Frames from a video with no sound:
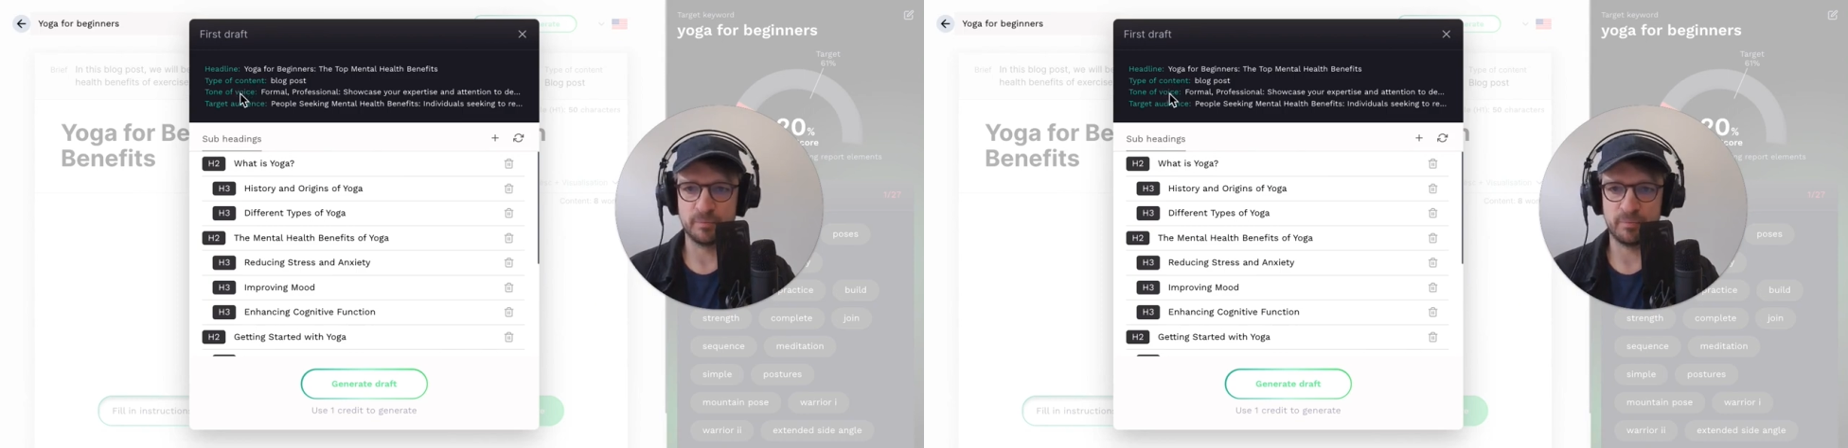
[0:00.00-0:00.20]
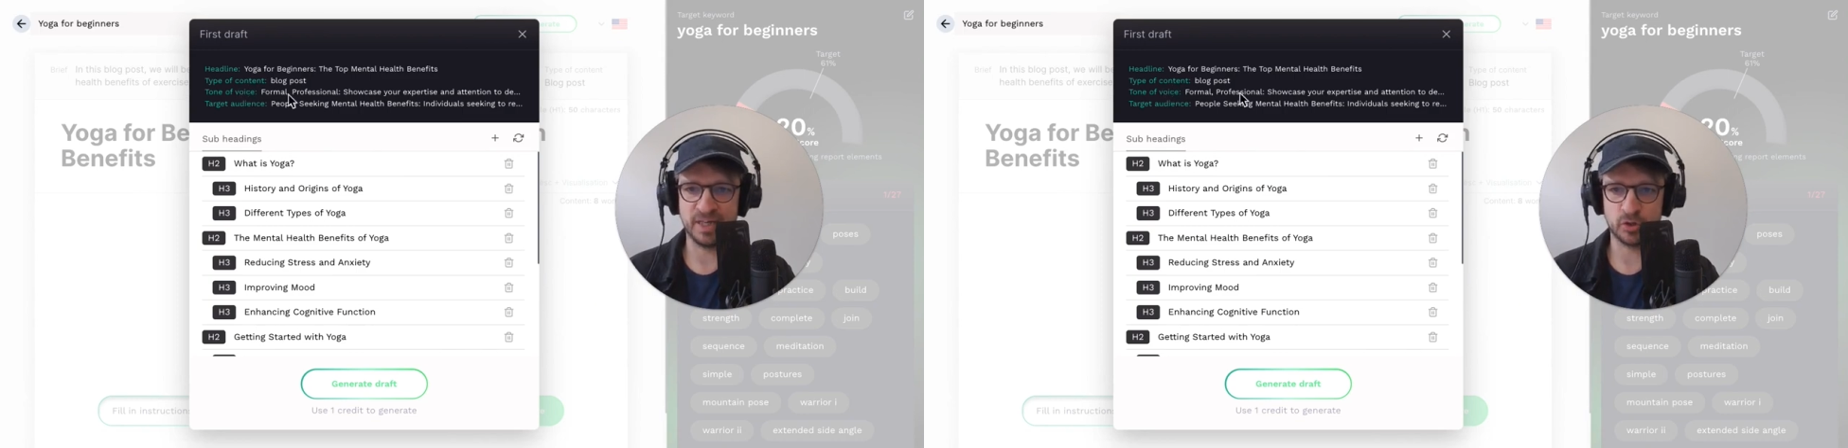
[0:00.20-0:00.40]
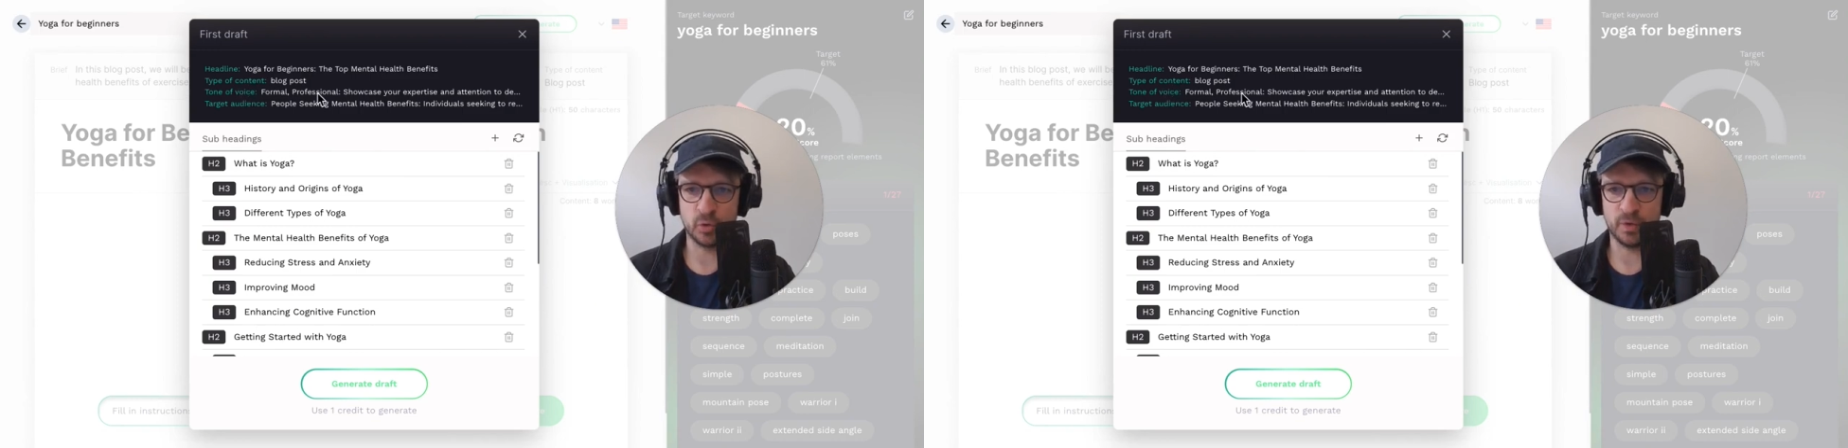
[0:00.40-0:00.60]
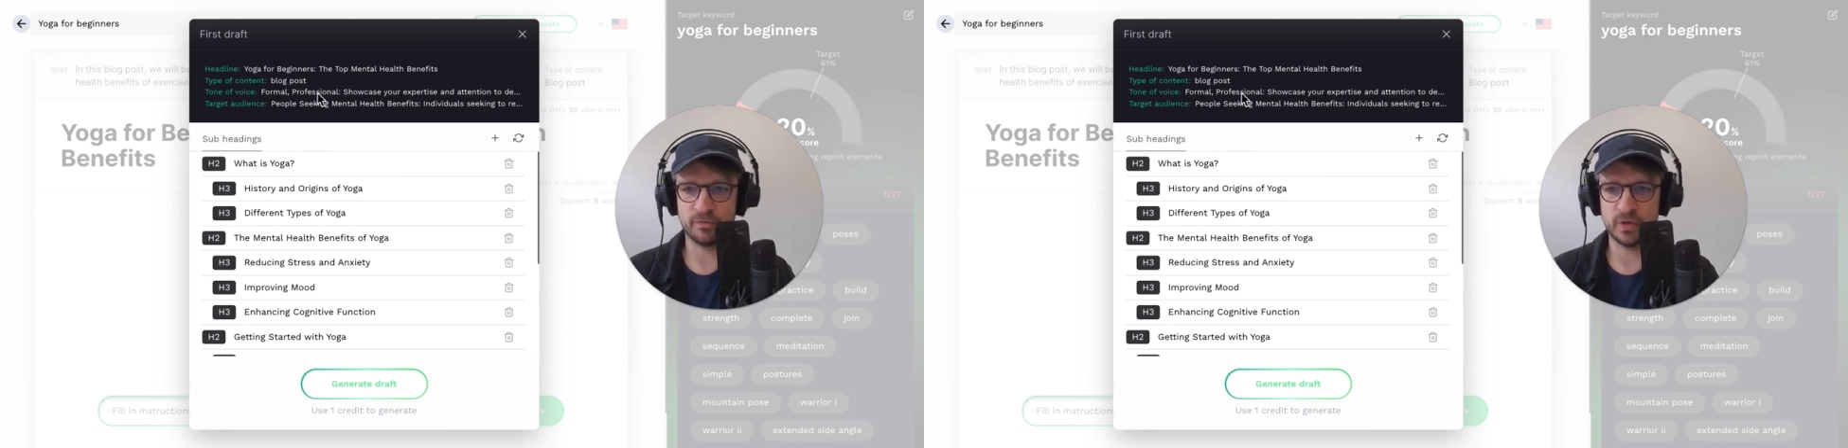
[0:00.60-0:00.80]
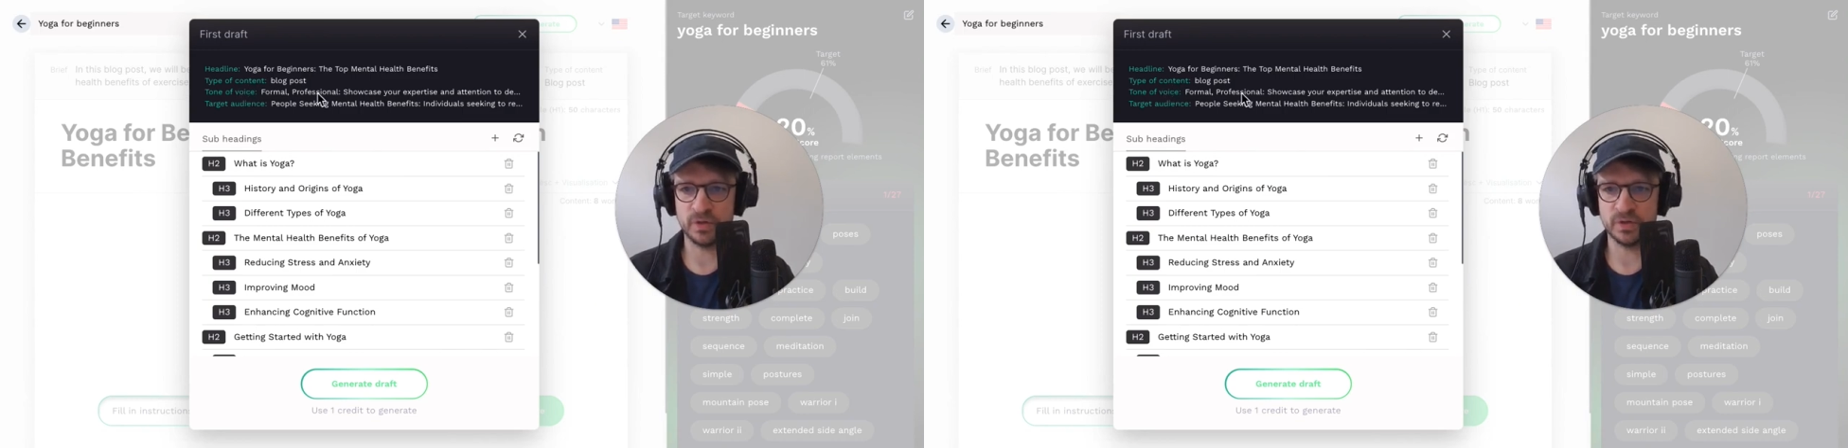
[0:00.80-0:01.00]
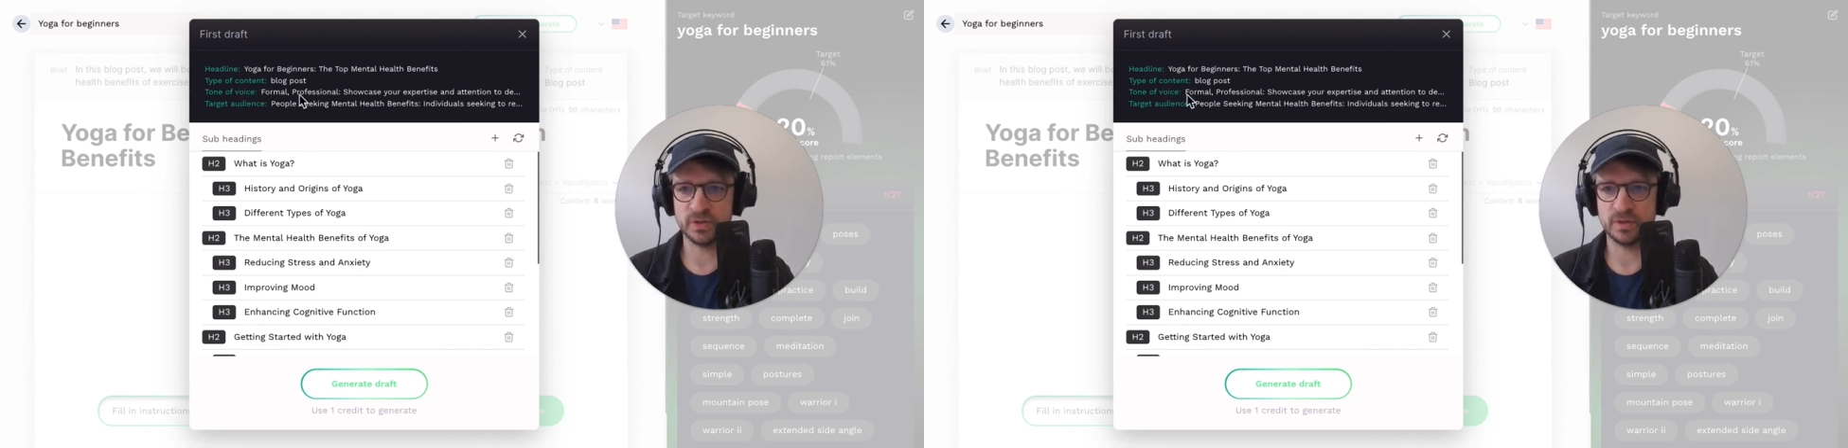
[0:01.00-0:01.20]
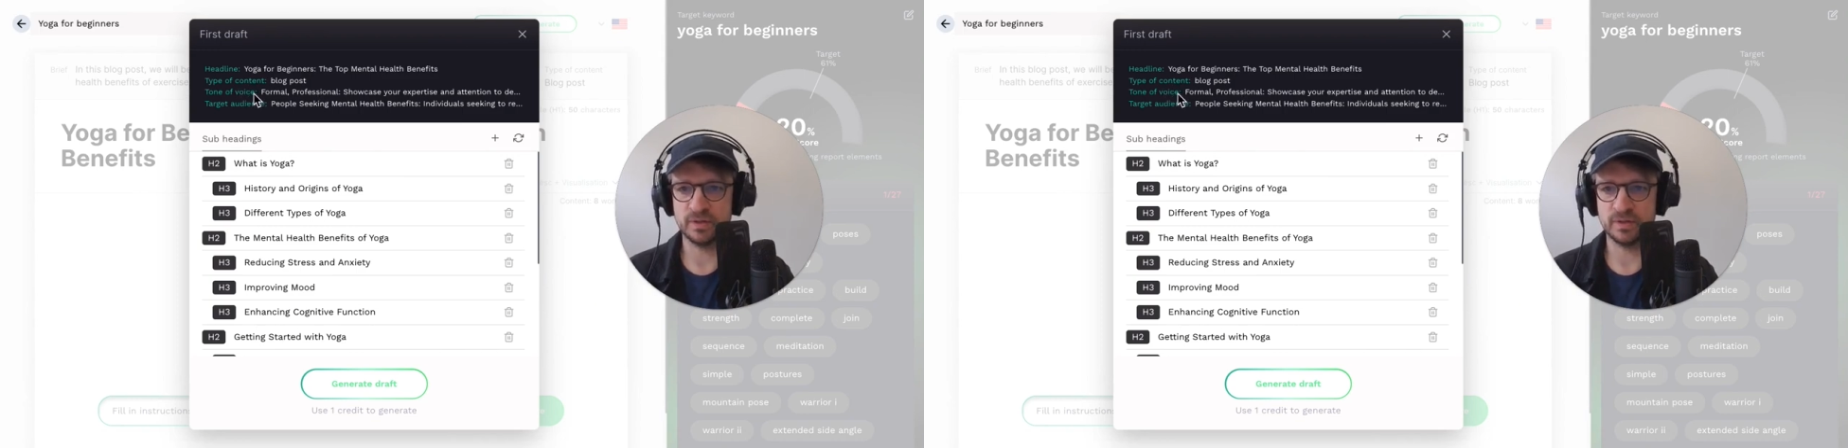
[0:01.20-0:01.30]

my tone of voice,